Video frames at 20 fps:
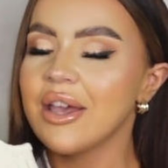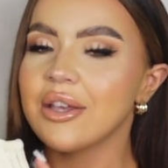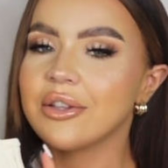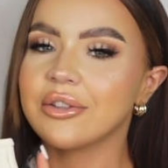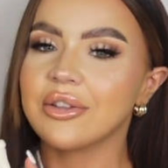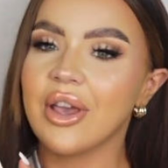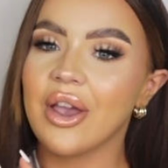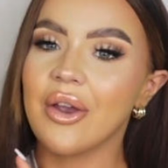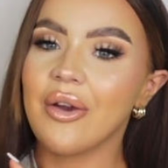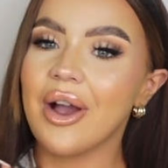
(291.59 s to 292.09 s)

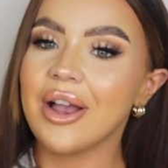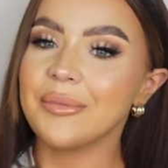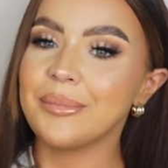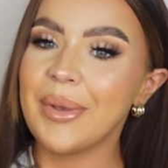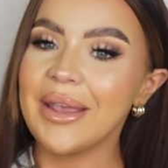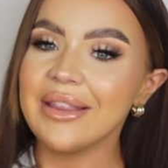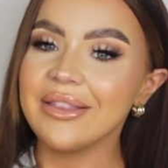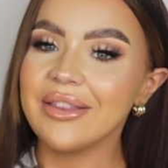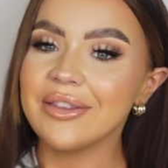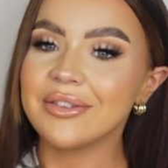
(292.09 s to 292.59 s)
So I
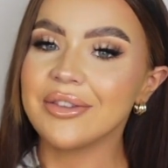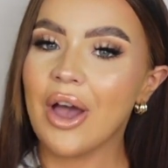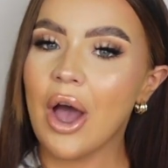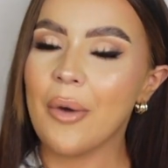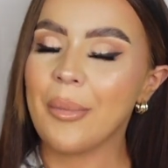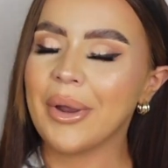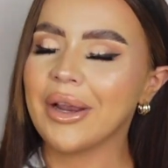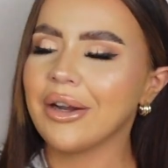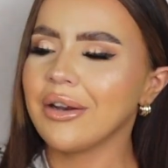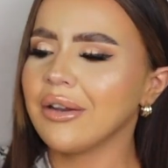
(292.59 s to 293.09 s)
picked this
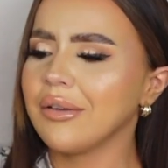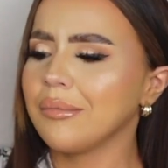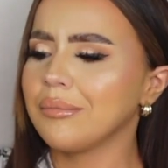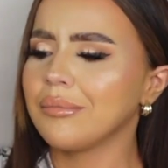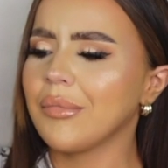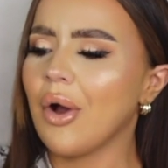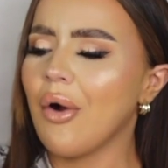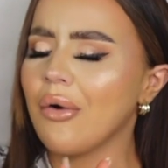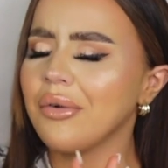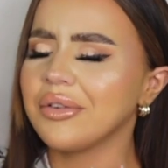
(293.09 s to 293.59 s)
up. I'm
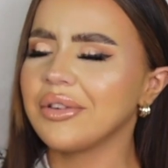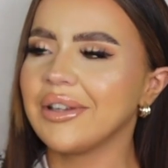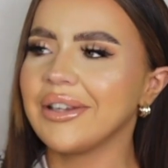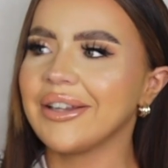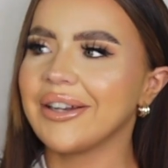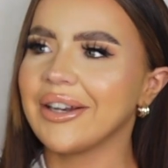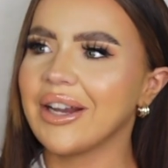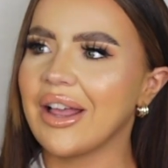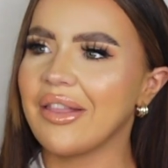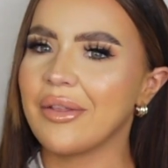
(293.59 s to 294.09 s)
obviously
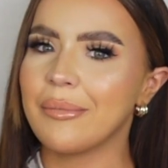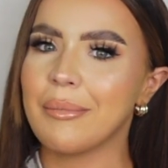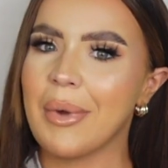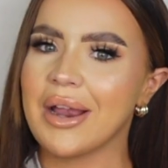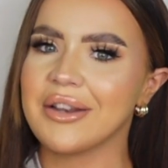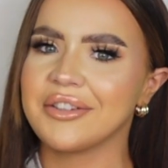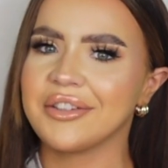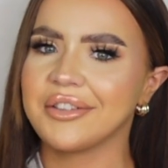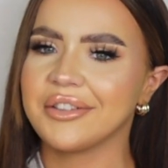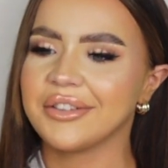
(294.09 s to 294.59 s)
gonna get the
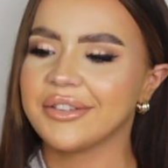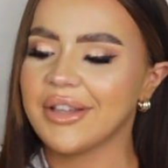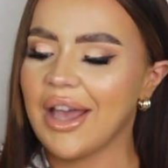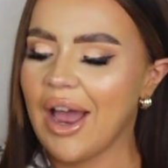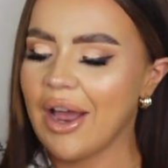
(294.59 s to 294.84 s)
matching set.